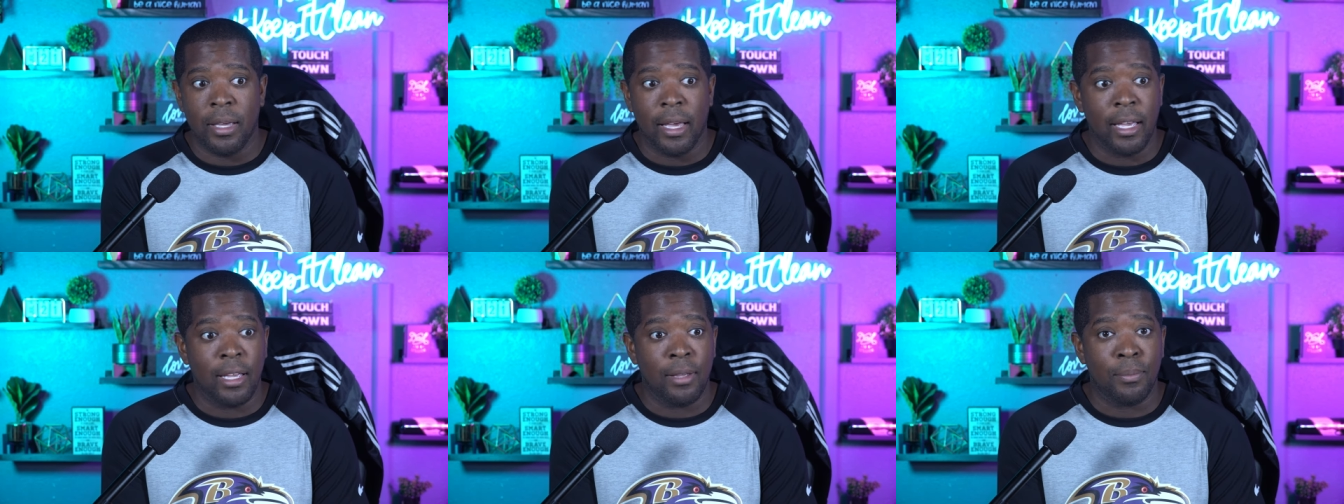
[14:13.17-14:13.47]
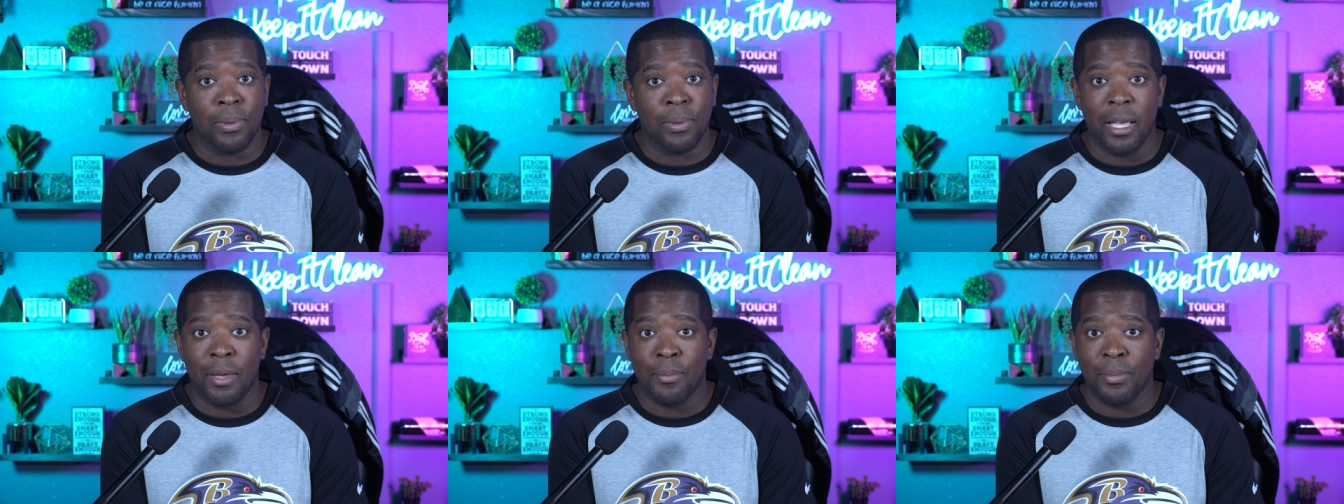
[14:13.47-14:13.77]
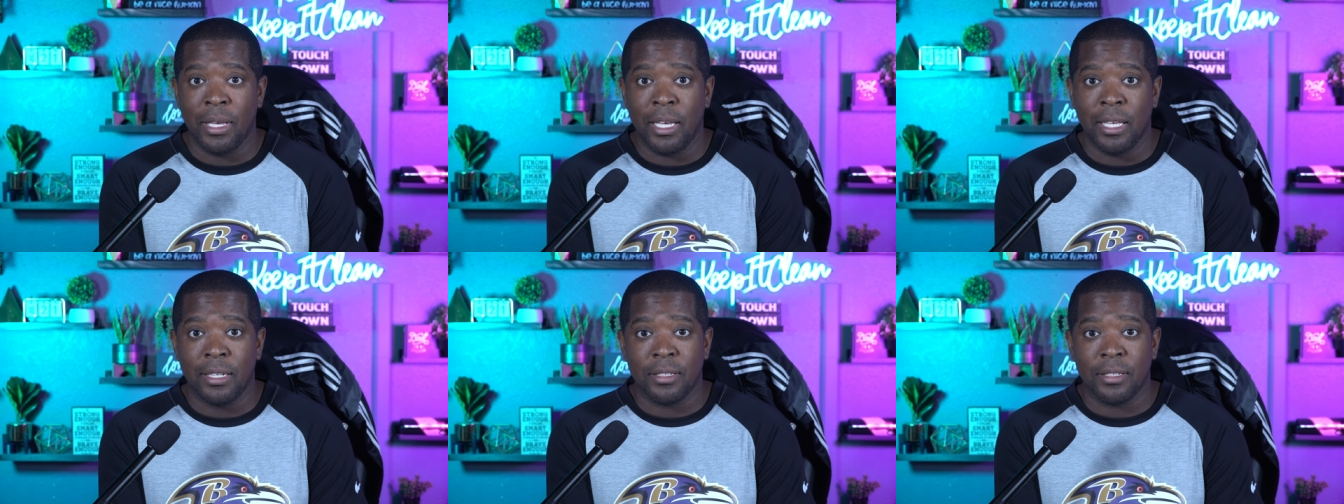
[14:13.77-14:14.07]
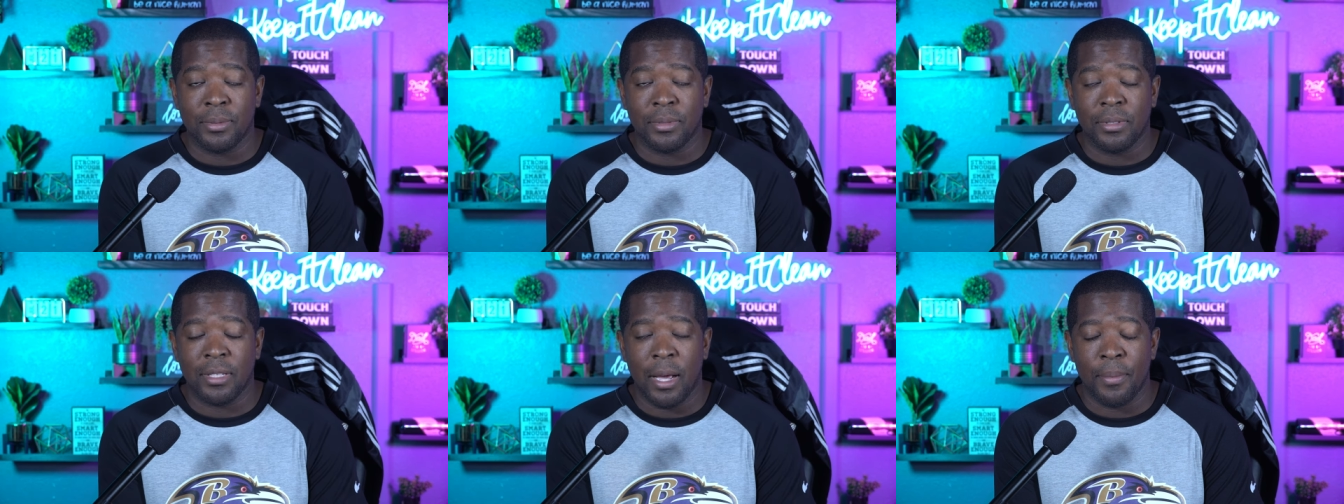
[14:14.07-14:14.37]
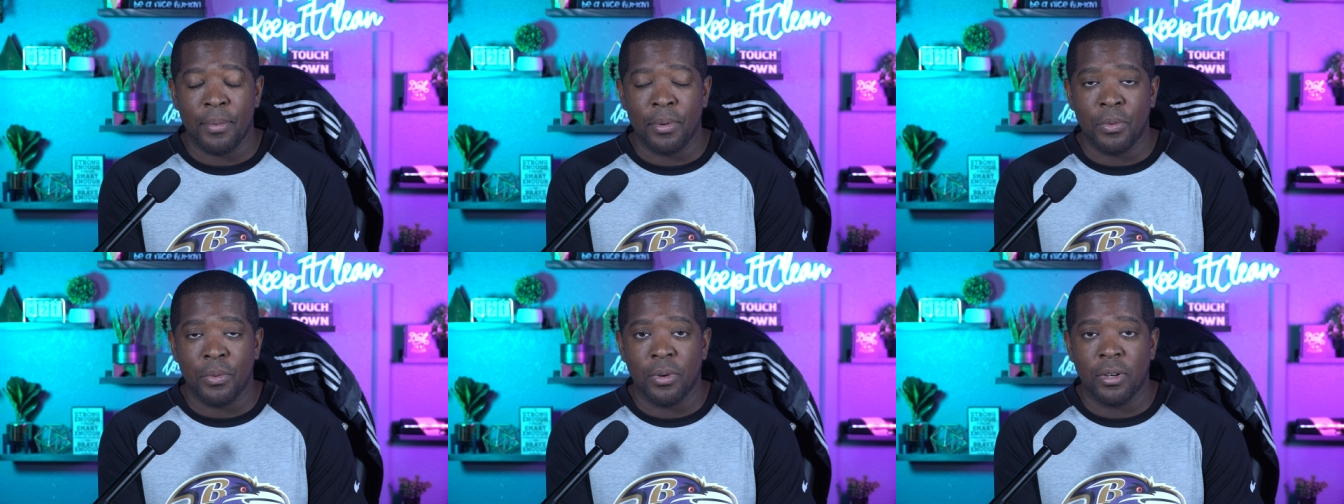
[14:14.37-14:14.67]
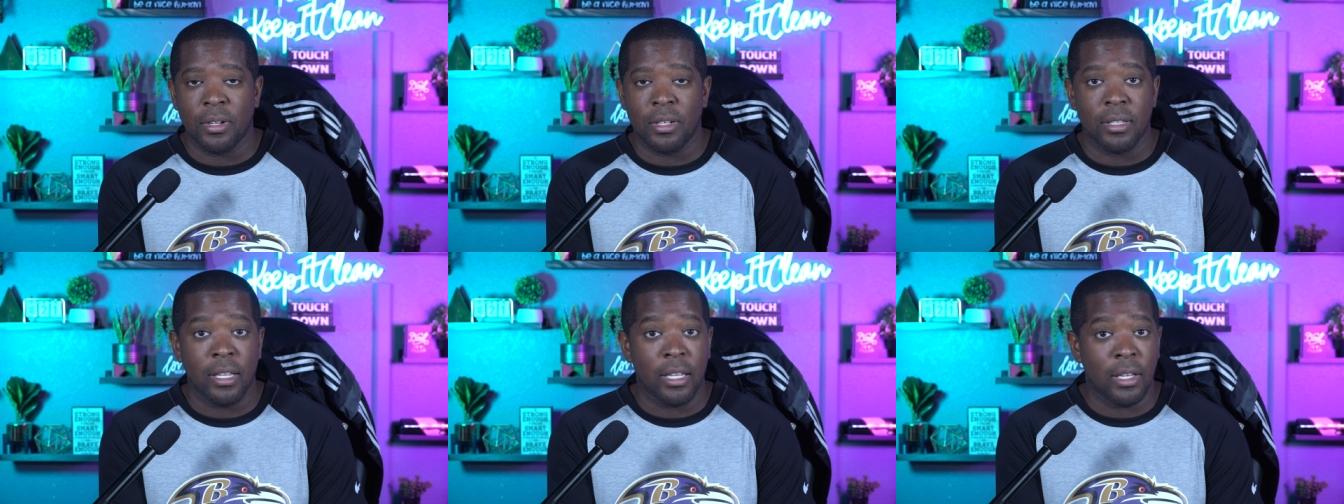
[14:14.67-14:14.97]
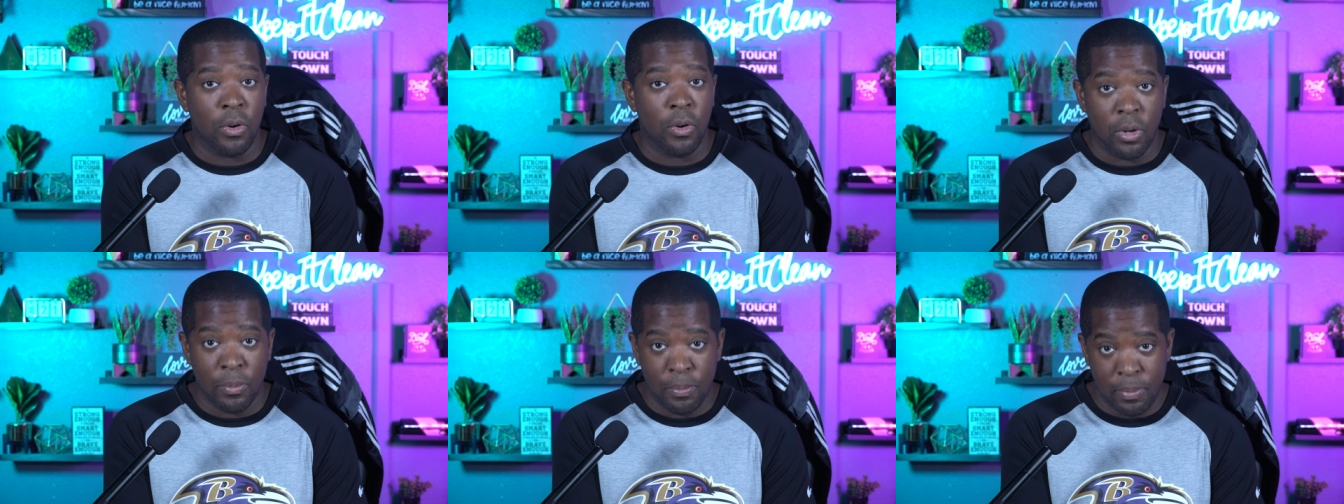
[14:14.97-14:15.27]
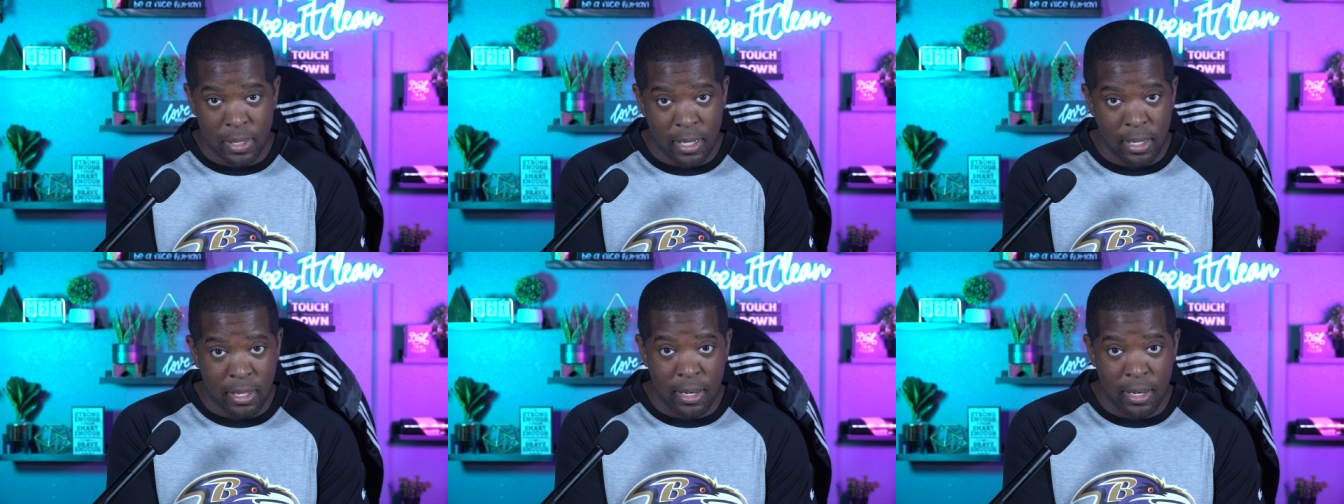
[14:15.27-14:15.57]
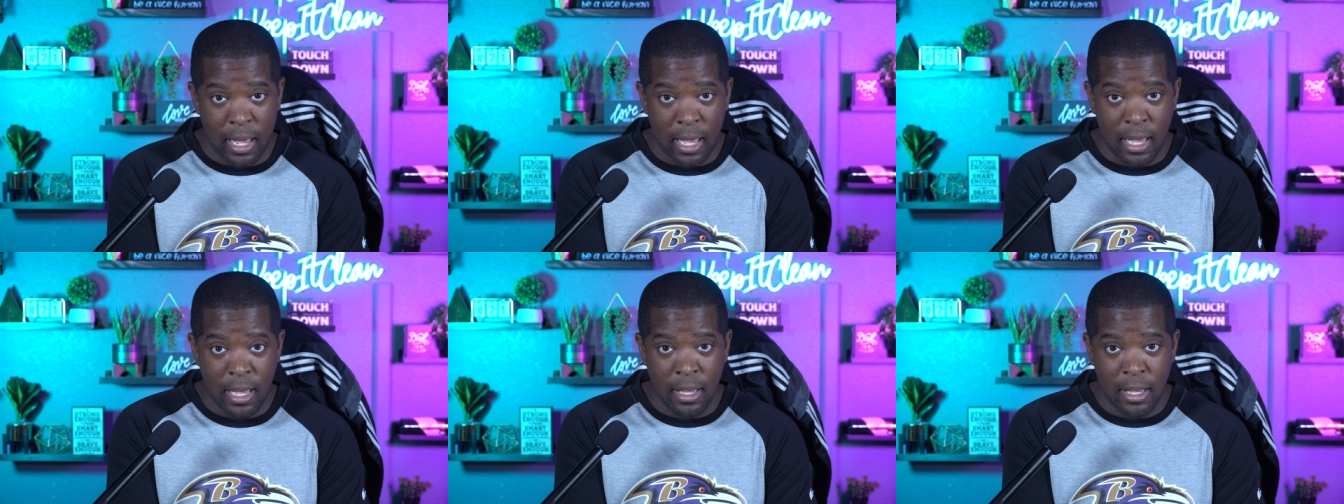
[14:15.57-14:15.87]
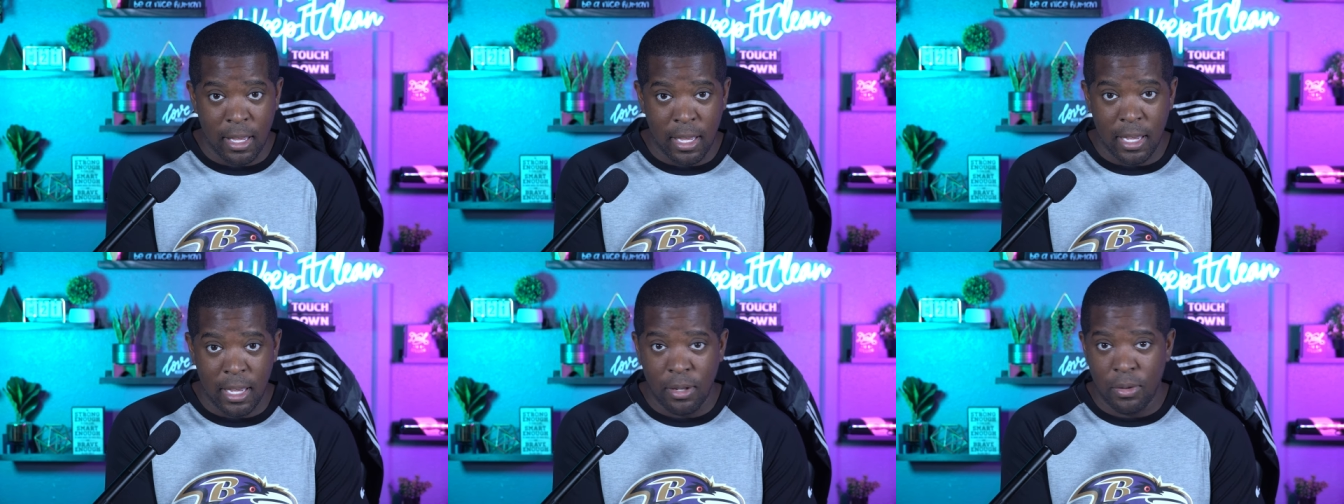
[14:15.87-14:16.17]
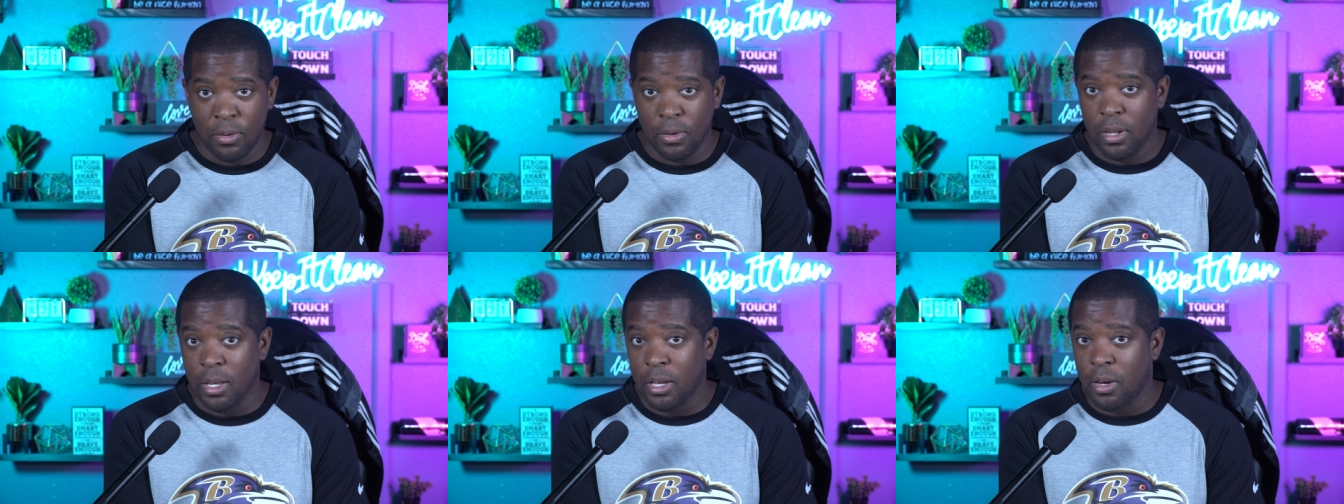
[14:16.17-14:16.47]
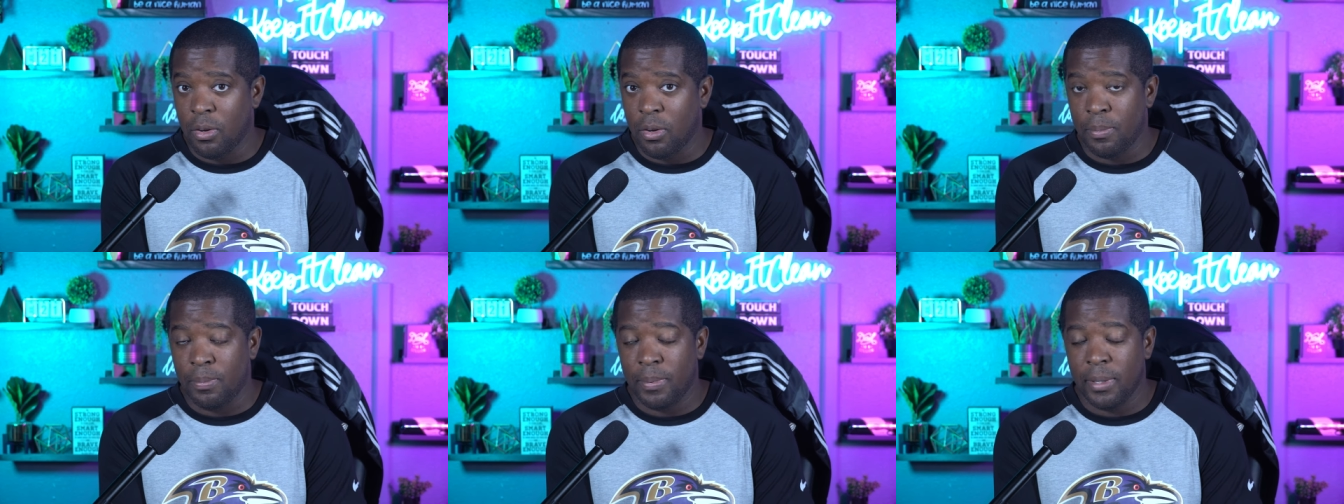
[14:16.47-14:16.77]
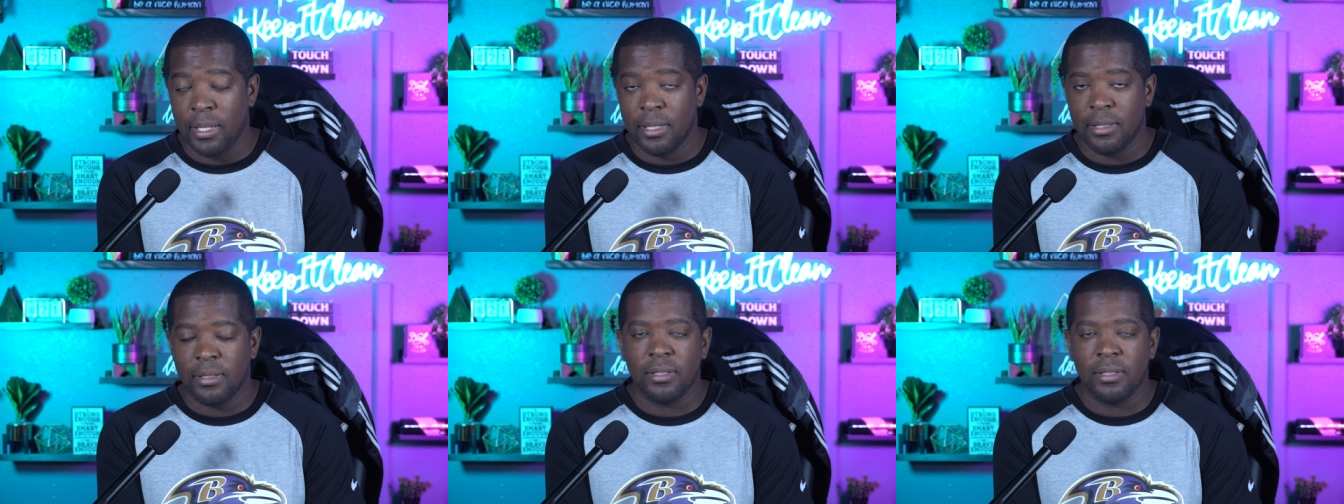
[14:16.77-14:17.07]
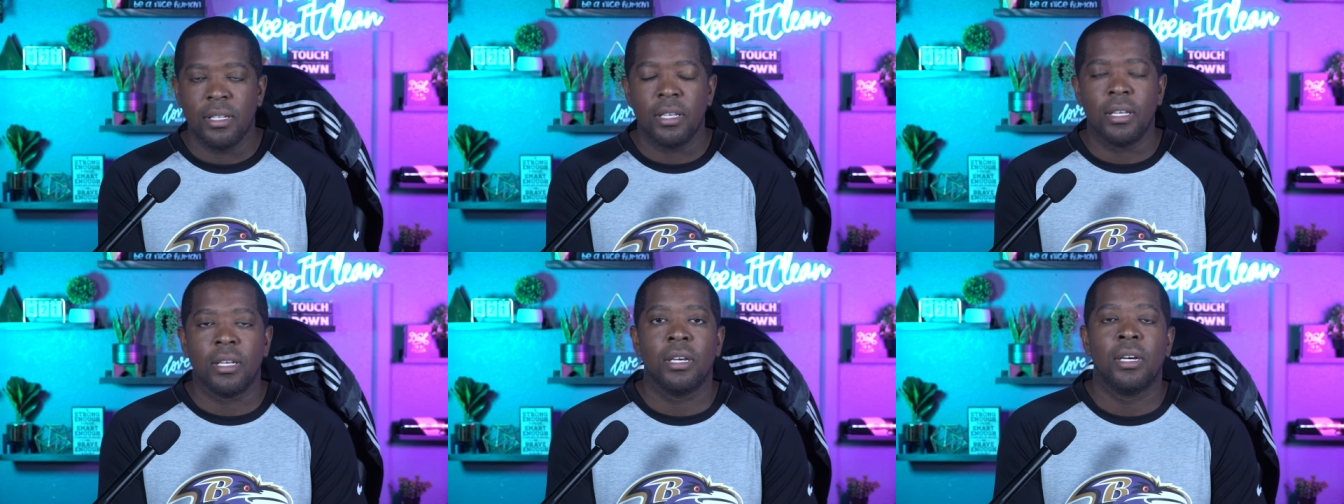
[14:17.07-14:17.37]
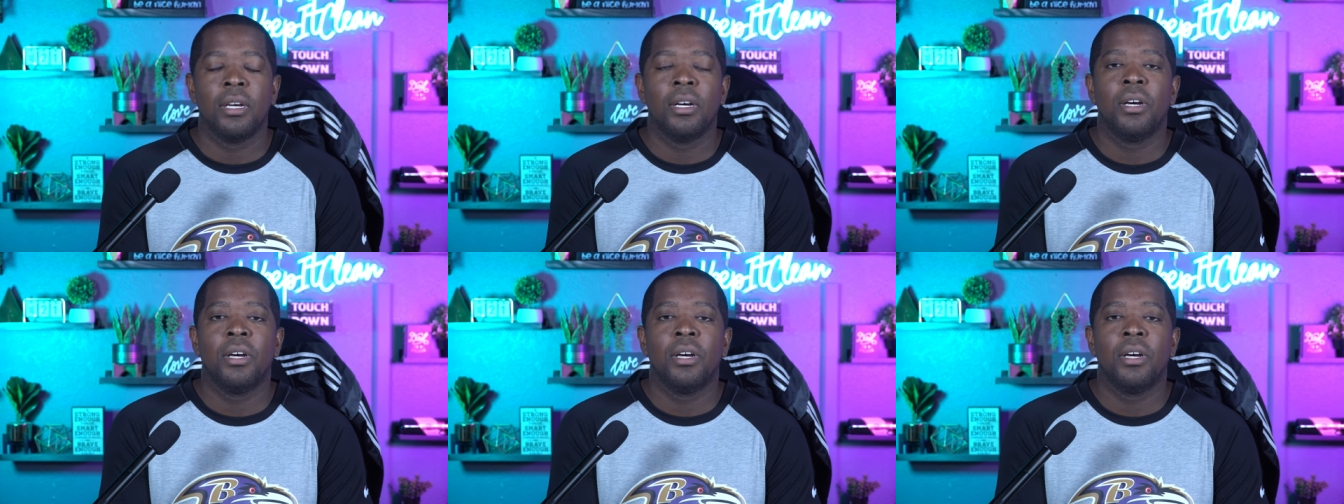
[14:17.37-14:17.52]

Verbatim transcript: Hey, plan B ends up stopping to work and they go to plan A again, or they go to plan C.